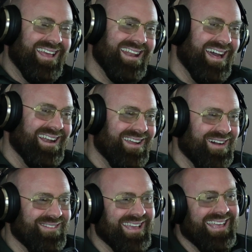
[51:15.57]
Not at
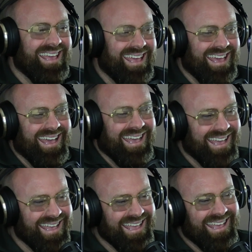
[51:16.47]
all.
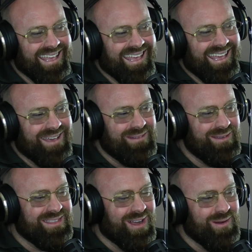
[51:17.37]
And
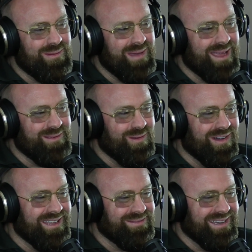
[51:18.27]
maybe the Army made me
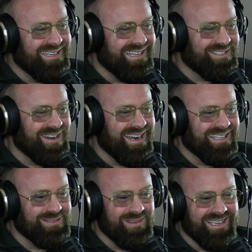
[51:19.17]
one, but I try not to